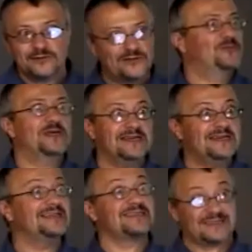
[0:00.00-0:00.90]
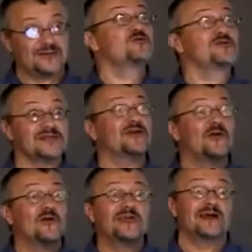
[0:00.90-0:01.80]
weed? It's usually
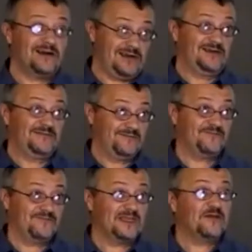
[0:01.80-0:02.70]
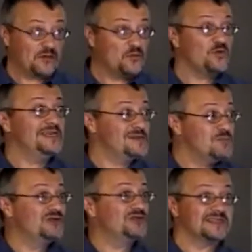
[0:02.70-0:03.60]
early on, if the weeds
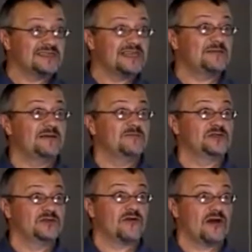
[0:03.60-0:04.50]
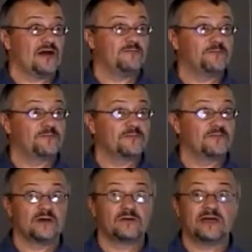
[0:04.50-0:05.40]
emerge at the same time as your crop.
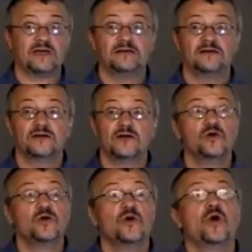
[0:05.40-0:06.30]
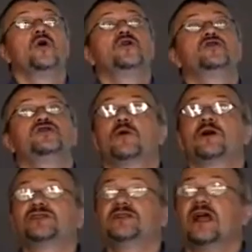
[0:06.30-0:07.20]
Okay? The
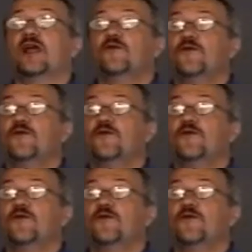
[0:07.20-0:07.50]
question that I have for